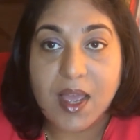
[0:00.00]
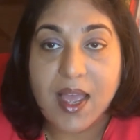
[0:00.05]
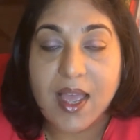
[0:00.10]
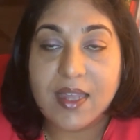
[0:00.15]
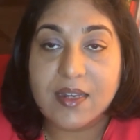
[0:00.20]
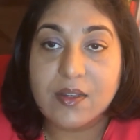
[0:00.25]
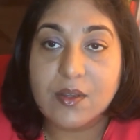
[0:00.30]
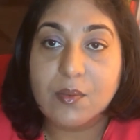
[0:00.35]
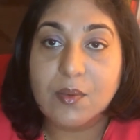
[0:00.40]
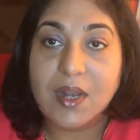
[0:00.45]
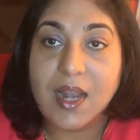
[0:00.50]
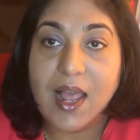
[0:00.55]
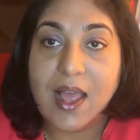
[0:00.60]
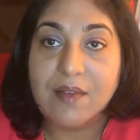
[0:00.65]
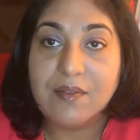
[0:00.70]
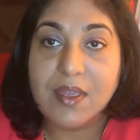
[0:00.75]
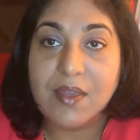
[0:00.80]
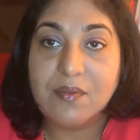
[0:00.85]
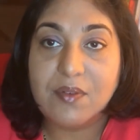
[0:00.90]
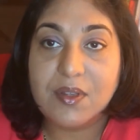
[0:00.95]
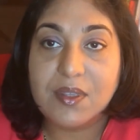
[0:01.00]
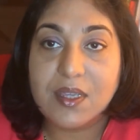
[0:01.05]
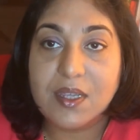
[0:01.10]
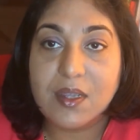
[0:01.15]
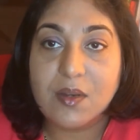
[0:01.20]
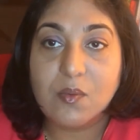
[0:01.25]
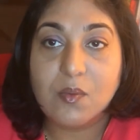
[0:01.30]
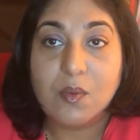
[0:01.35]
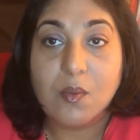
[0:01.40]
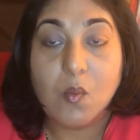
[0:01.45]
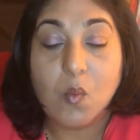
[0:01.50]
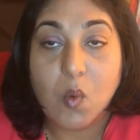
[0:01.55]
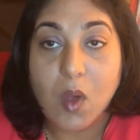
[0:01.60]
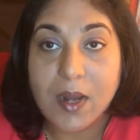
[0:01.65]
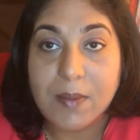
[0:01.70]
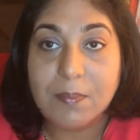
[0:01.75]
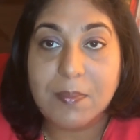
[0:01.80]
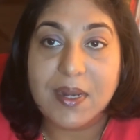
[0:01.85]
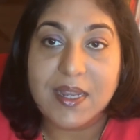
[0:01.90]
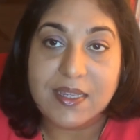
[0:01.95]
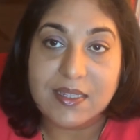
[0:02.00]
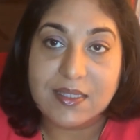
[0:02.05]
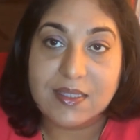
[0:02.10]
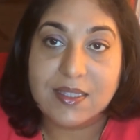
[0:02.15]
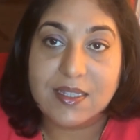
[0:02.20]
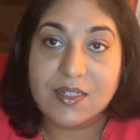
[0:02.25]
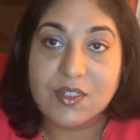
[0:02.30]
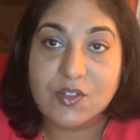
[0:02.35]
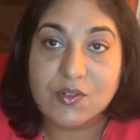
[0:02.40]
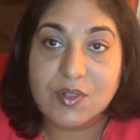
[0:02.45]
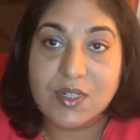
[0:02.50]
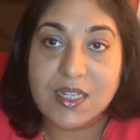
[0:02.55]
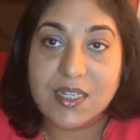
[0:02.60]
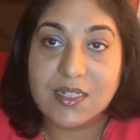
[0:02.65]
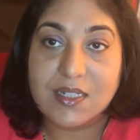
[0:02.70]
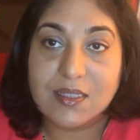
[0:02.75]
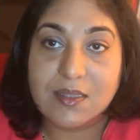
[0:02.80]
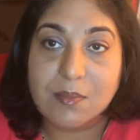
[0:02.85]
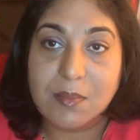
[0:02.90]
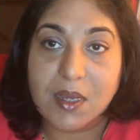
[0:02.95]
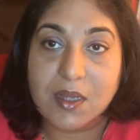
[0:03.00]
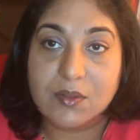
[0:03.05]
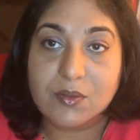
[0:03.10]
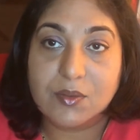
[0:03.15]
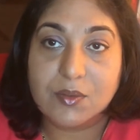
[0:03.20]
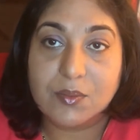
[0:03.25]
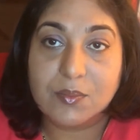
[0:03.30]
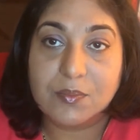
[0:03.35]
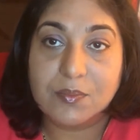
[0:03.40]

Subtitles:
and you will have everything in one place that you need in the bathroom.